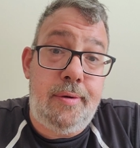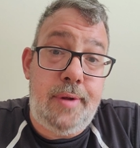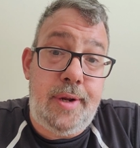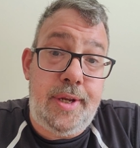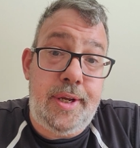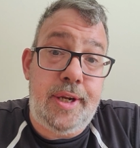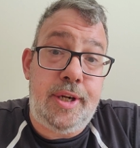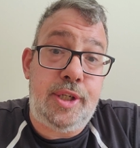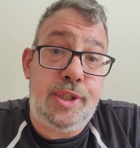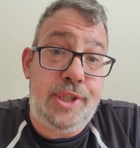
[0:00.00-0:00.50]
and you
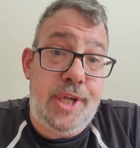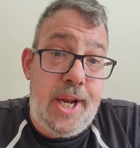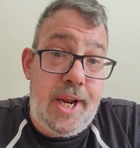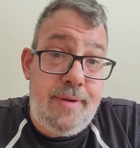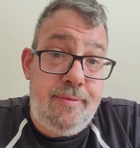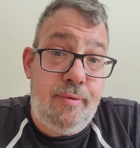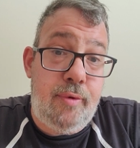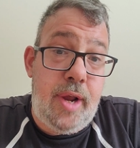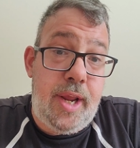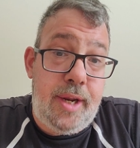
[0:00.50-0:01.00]
got to
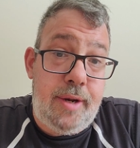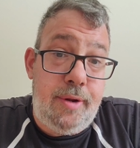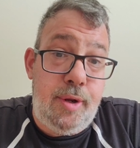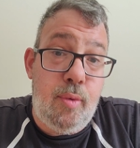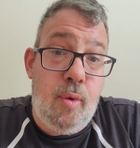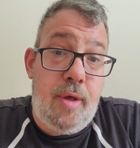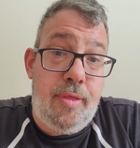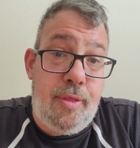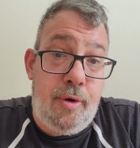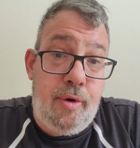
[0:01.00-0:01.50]
shave weight. You
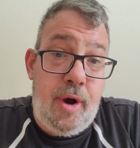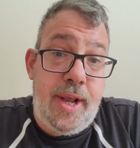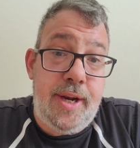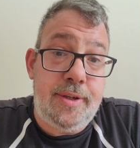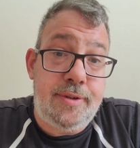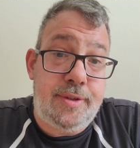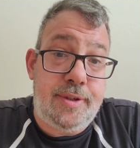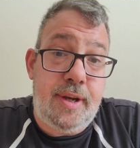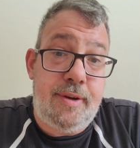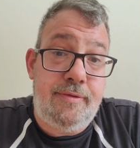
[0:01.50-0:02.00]
want the
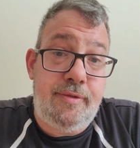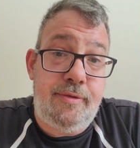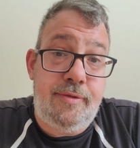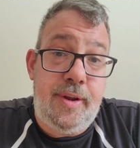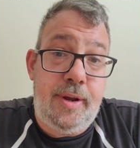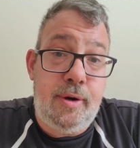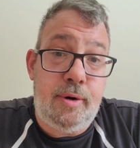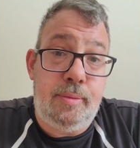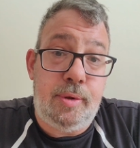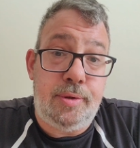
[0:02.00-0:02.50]
lightest stuff
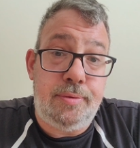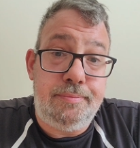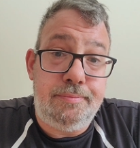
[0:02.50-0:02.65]
available,